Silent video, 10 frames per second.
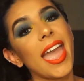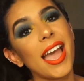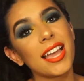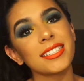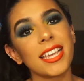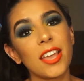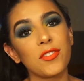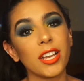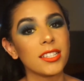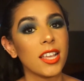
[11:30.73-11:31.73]
And if
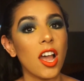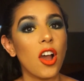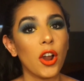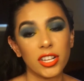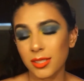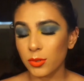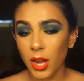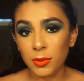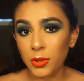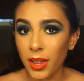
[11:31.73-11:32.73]
you guys aren't
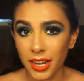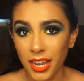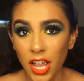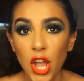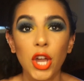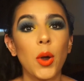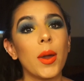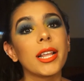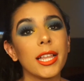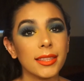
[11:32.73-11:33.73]
subscribed already, go
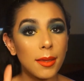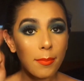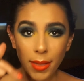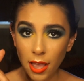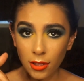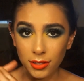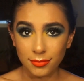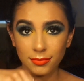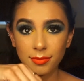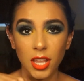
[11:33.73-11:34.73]
ahead and click the bell
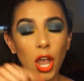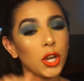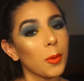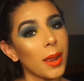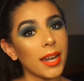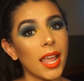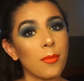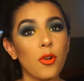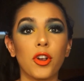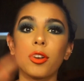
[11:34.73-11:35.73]
under my
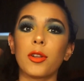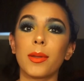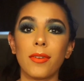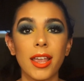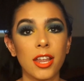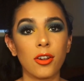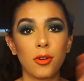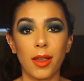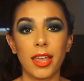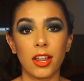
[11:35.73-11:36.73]
name, or it'll be right here or
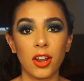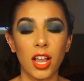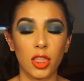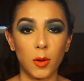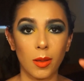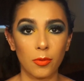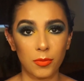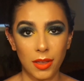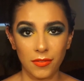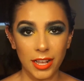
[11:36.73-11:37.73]
right here, a little bubble with
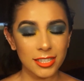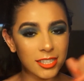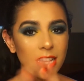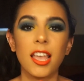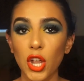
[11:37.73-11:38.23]
my face.